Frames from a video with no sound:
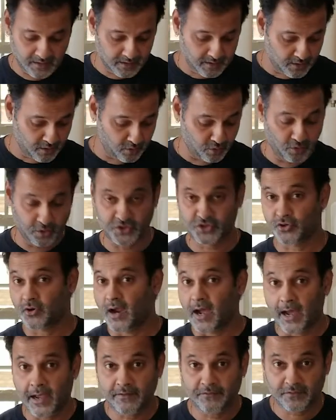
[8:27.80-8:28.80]
or
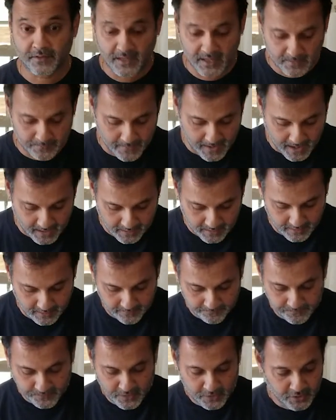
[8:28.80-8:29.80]
dry for that
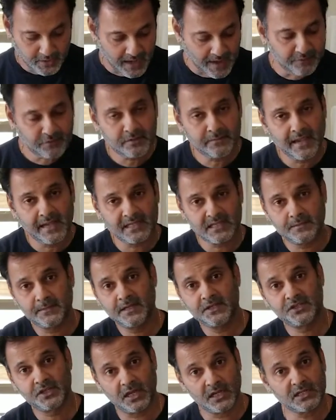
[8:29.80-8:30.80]
matter, you have to make some
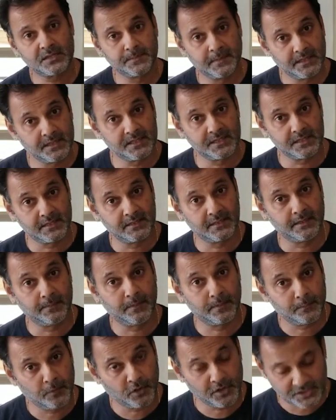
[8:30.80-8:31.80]
adjustments in the
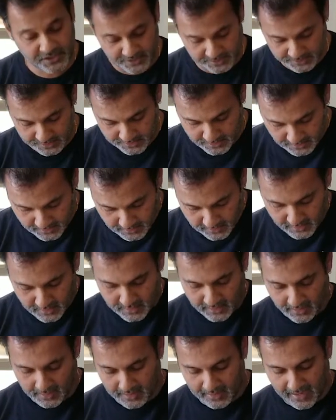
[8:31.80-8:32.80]
proportions.
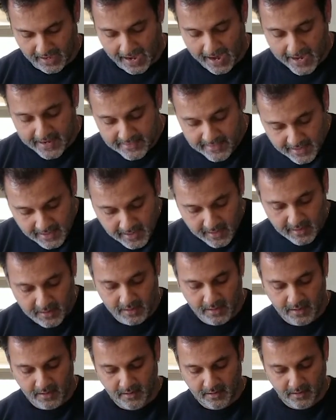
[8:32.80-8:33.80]
I think
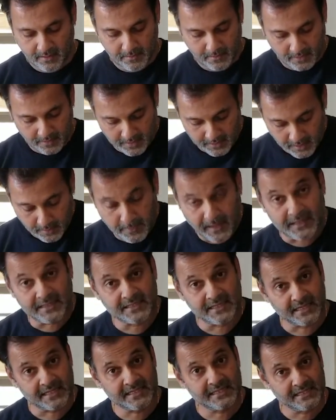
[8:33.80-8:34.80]
about
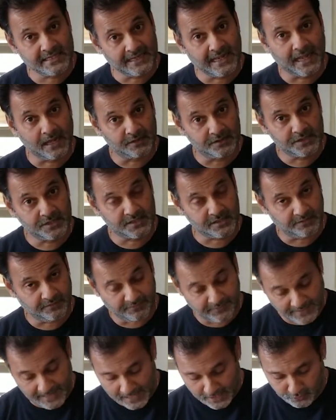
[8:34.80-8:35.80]
16 ounces of
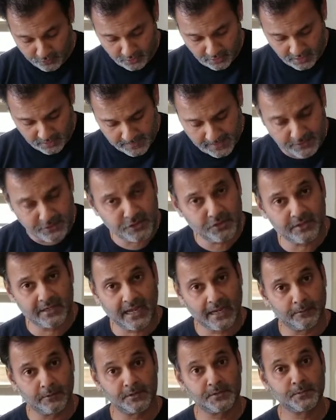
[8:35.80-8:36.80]
flour, about 2
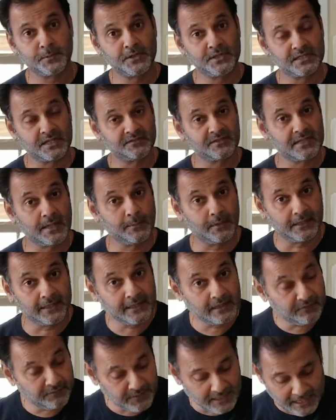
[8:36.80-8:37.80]
tablespoons of
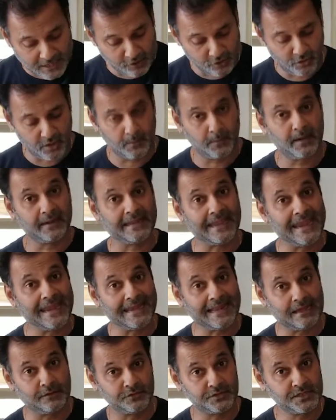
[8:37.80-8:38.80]
semolina flour, about 8
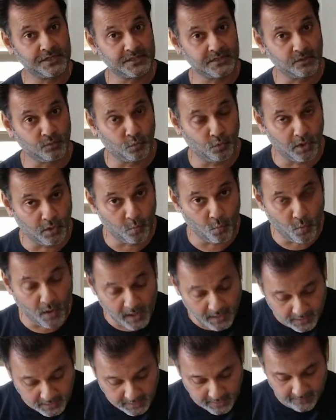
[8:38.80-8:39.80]
ounces of warm
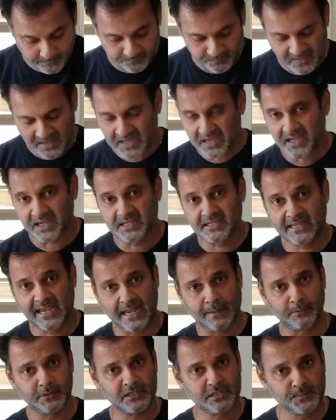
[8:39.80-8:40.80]
water, a
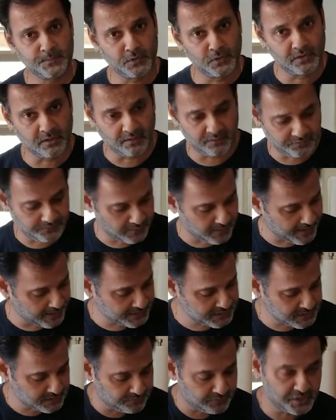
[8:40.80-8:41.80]
tablespoon of
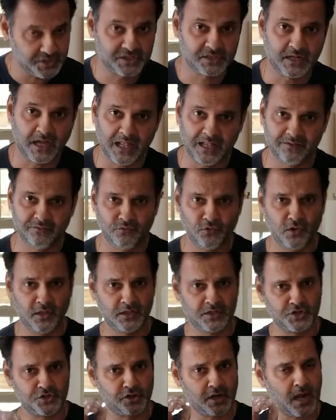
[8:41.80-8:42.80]
extra virgin olive oil,
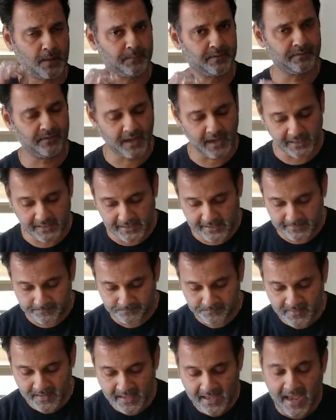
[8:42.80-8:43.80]
a drop of
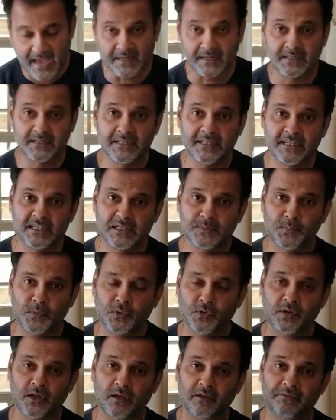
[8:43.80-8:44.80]
honey, and a
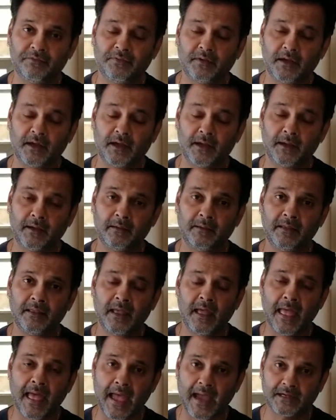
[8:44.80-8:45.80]
teaspoon of
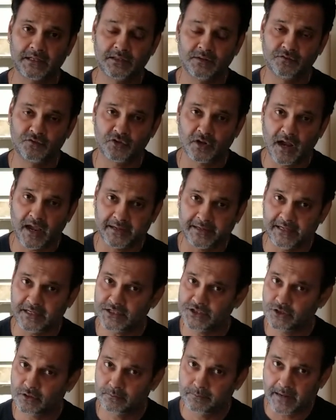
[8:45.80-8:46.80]
active dry
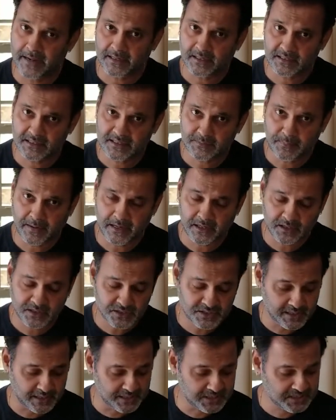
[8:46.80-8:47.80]
yeast or
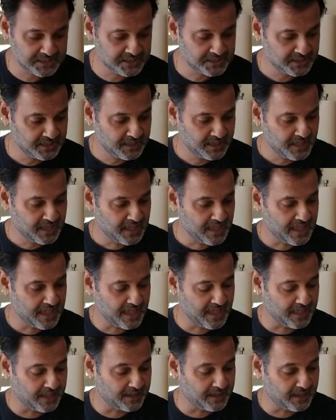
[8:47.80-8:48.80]
baker's yeast,
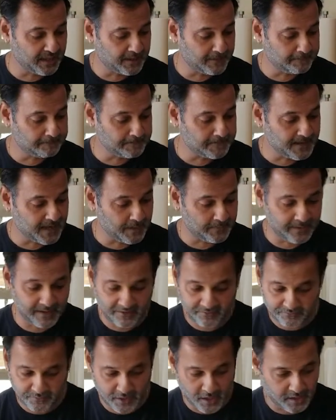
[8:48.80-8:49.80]
and I may
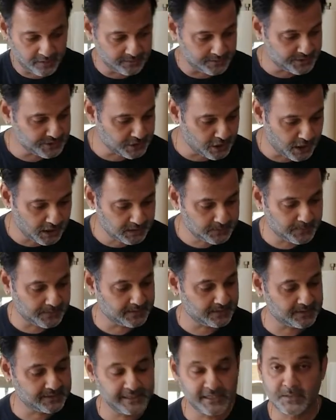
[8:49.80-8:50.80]
have forgotten the salt,
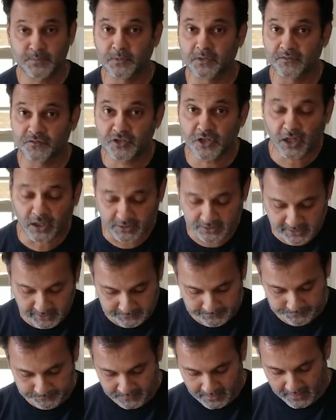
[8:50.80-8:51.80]
but a teaspoon of salt.
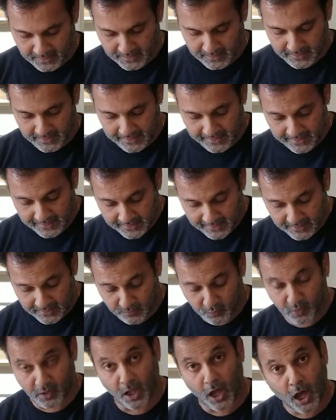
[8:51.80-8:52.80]

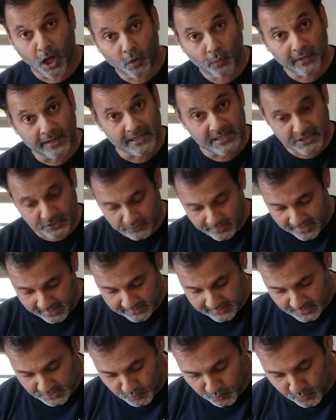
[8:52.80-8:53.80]
It will always create
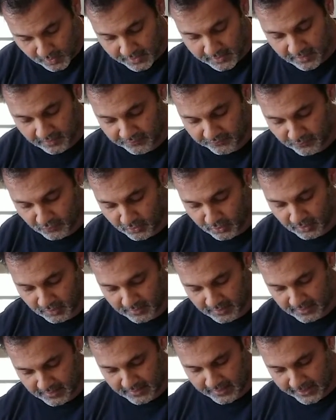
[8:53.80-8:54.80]
this
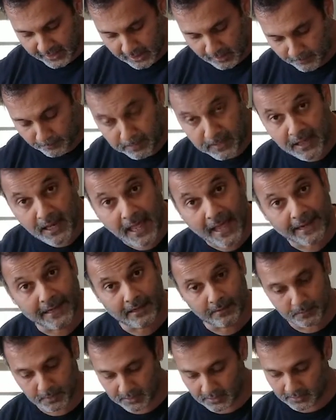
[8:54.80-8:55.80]
wonderful,
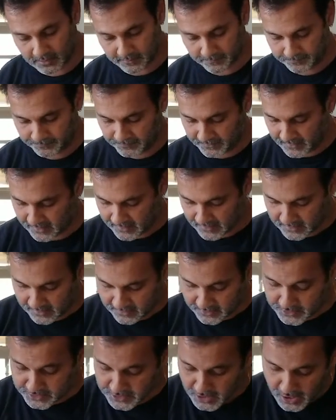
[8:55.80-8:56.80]
pliable
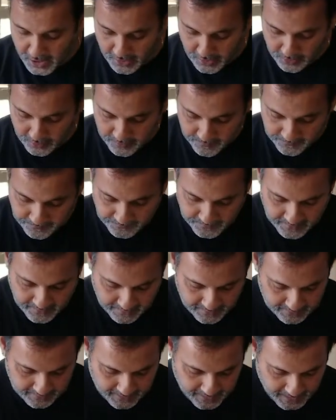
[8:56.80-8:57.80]
dough
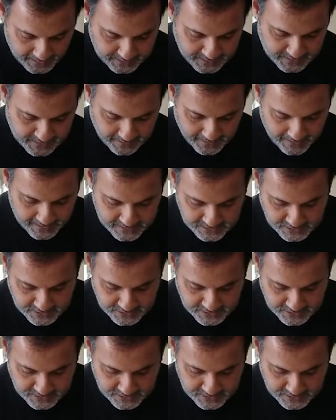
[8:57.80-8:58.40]
that is